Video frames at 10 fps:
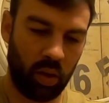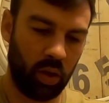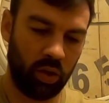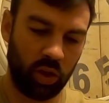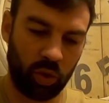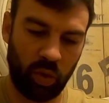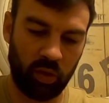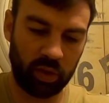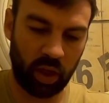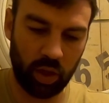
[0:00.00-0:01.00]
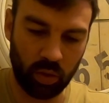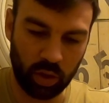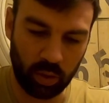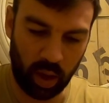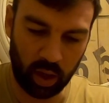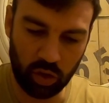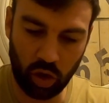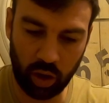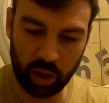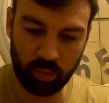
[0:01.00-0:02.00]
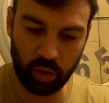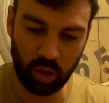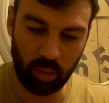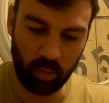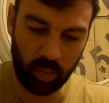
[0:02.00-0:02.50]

So the swivels I use as well, Electronics Pro,